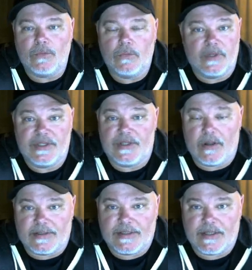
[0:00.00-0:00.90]

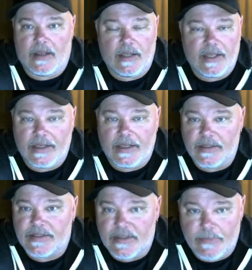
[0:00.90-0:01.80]
results. He
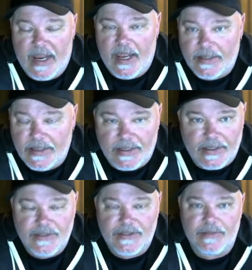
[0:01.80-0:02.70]
is the man.
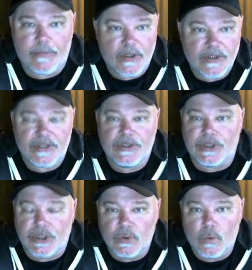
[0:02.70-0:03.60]
He is the person
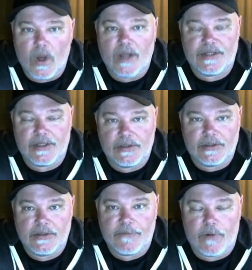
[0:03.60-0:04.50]
you want to
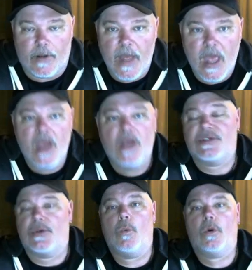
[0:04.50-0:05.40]
learn from.
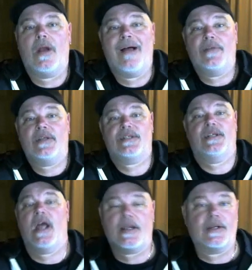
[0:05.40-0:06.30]
So we're obviously
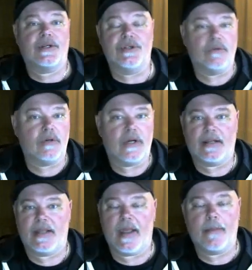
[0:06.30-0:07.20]
not going to do a
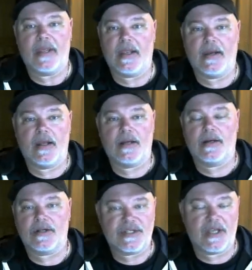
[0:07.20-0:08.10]
campaign on it
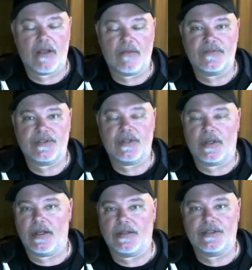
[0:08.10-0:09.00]
ourselves
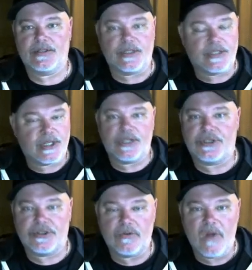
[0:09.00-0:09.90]
to
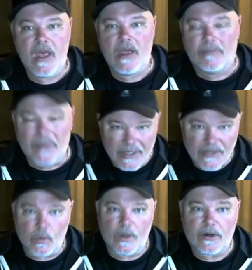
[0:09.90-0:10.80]
teach you,
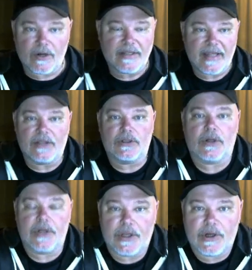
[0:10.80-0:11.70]
because we are in that
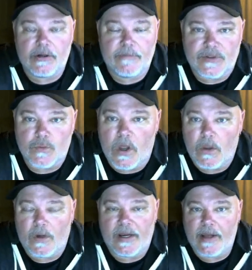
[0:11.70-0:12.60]
learning curve as
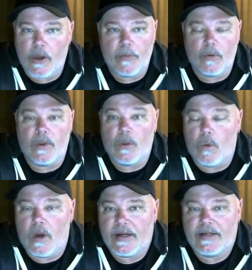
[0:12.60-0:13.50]
well right now. But I
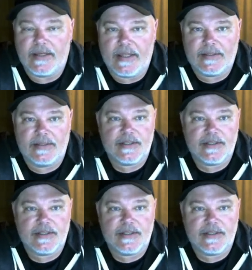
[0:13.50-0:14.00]
wanted to get